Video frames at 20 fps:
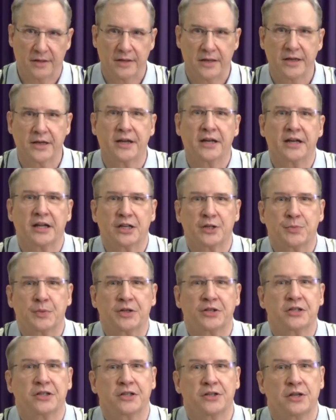It can
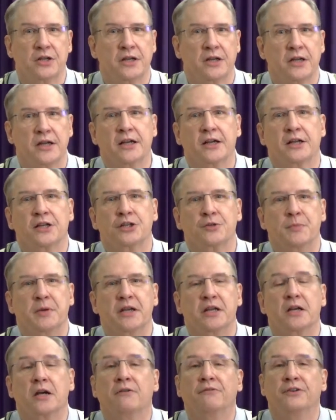express the English
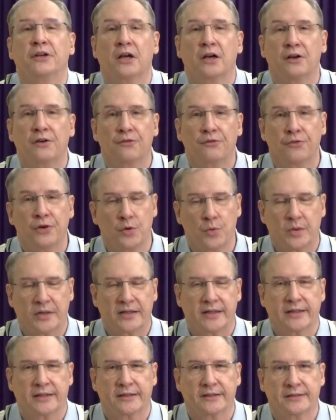meaning of
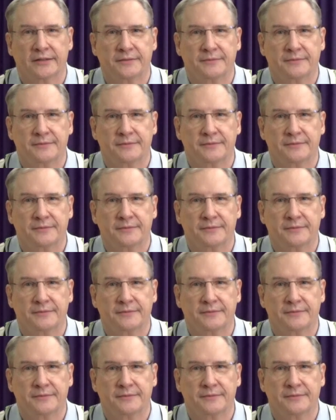frequently.